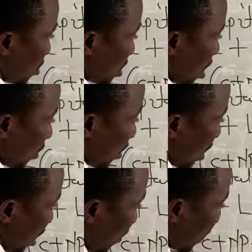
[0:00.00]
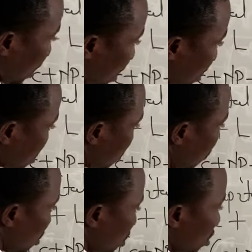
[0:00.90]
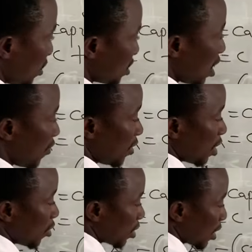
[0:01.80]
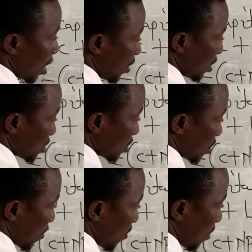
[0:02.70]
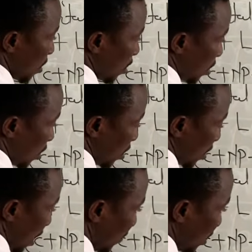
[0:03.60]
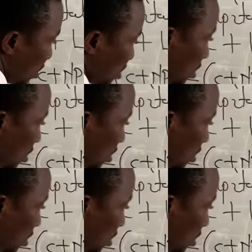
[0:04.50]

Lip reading: Is that okay? After that, it's left with the non-current liability.